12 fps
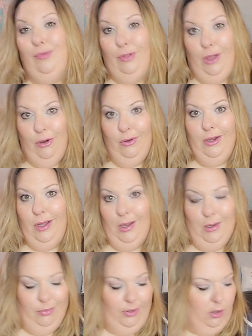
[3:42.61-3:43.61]
Below and
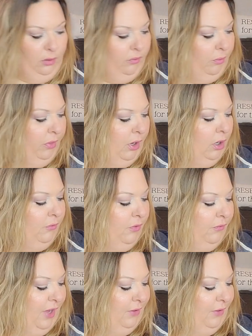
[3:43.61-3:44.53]
got a blanket from there for